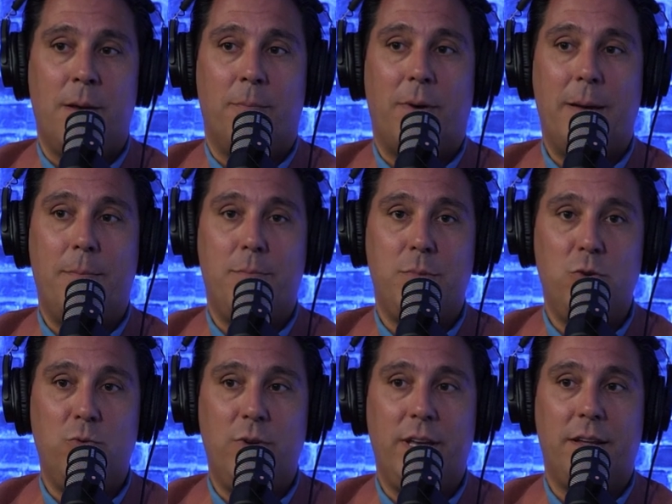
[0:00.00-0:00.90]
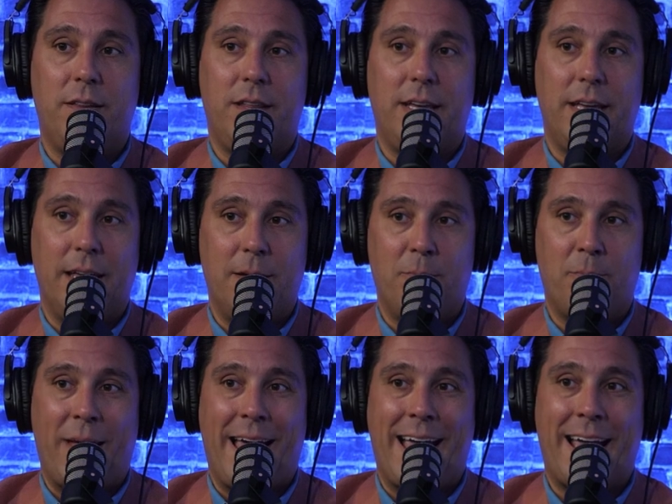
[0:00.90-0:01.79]
by muting the
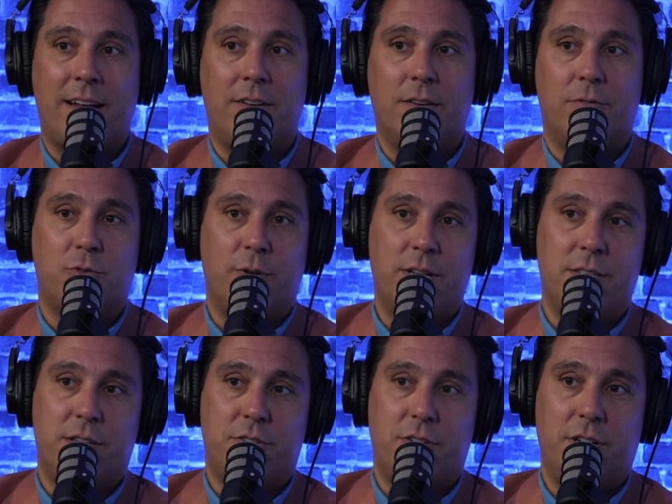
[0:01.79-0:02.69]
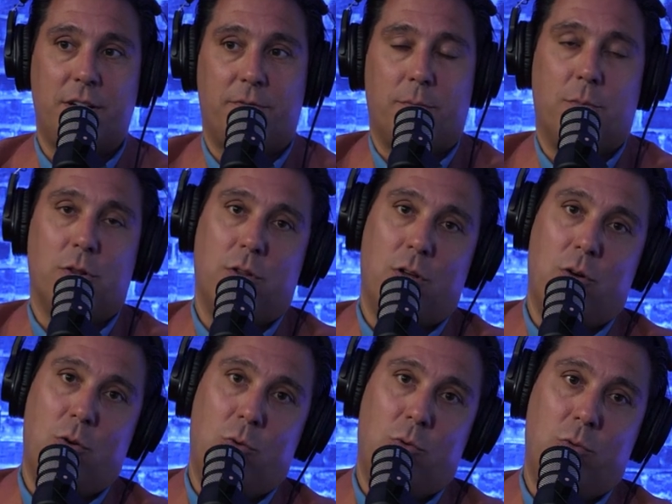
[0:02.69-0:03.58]
impact of transitioning from a
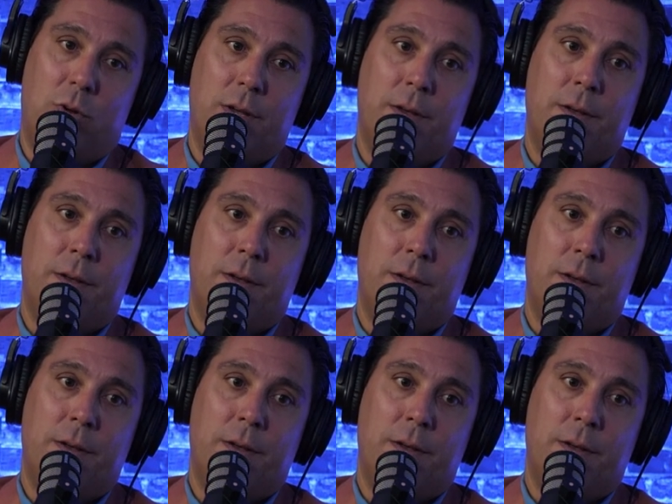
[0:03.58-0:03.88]
low